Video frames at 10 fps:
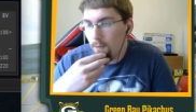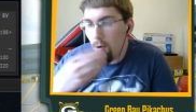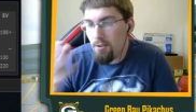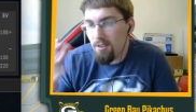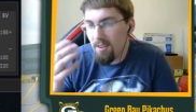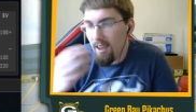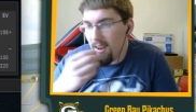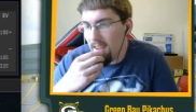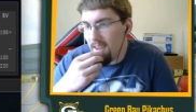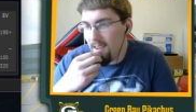Forretress
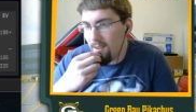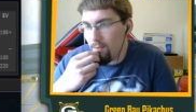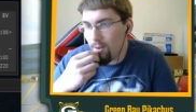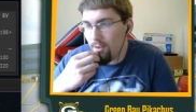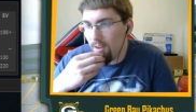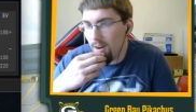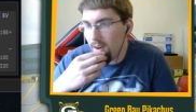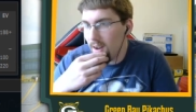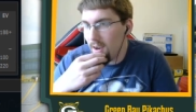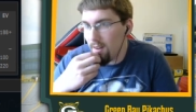kind of eh versus
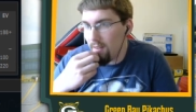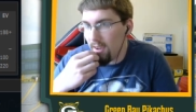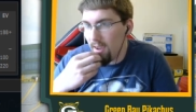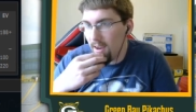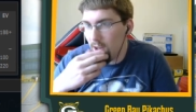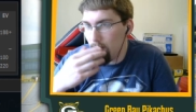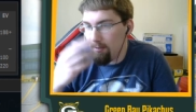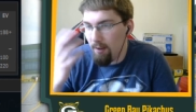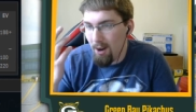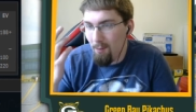Arcanine and like
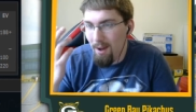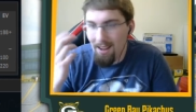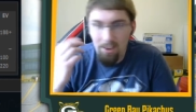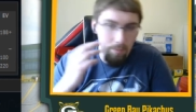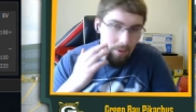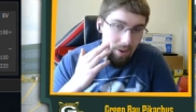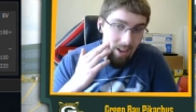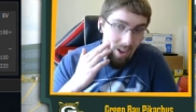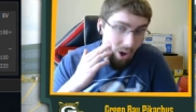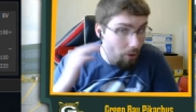HP Fire Mons, but
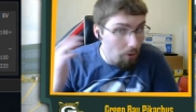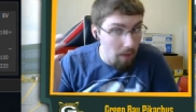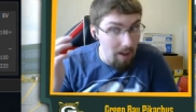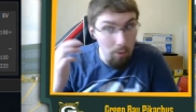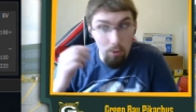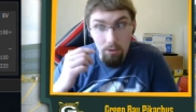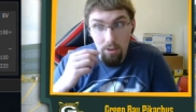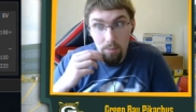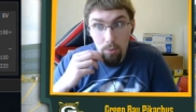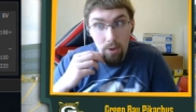other than that,
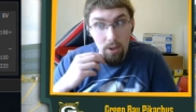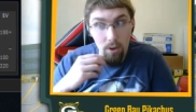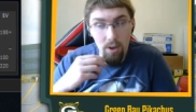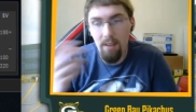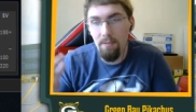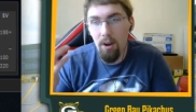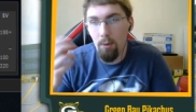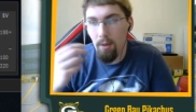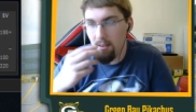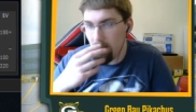Forretress is pretty good. And
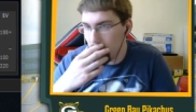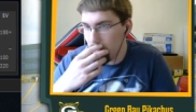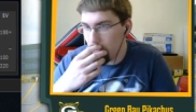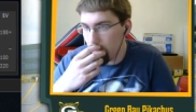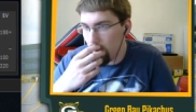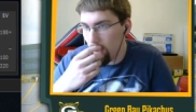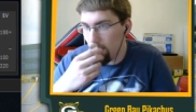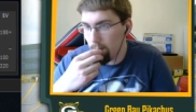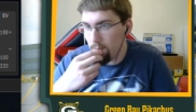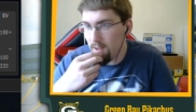Fire Blast on
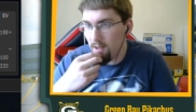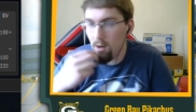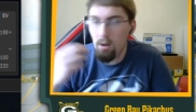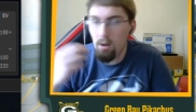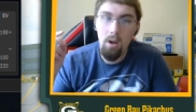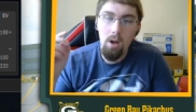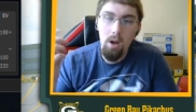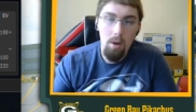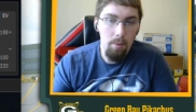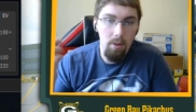um,
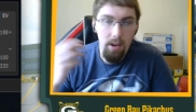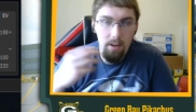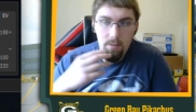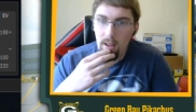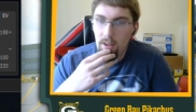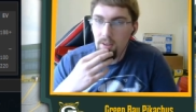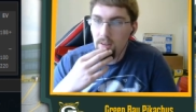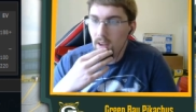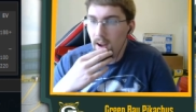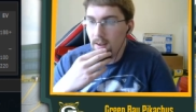But like
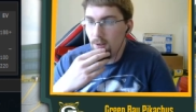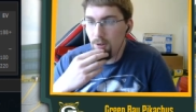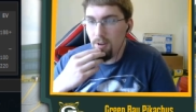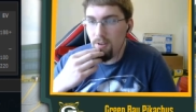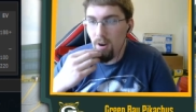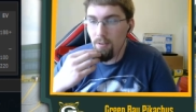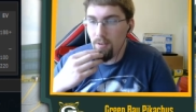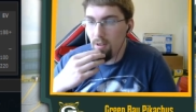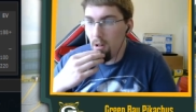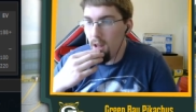Jellicent kind of just sits there
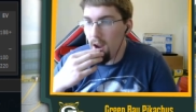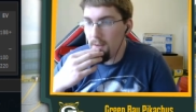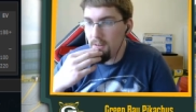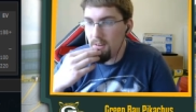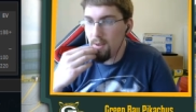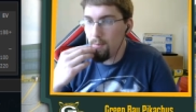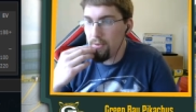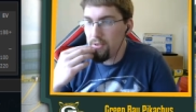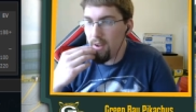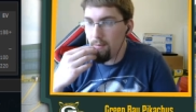versus a lot of this team,
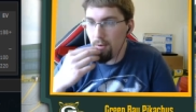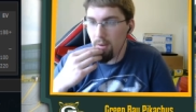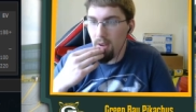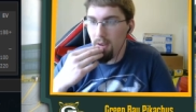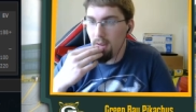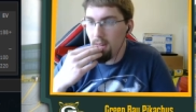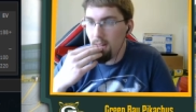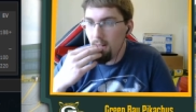except for like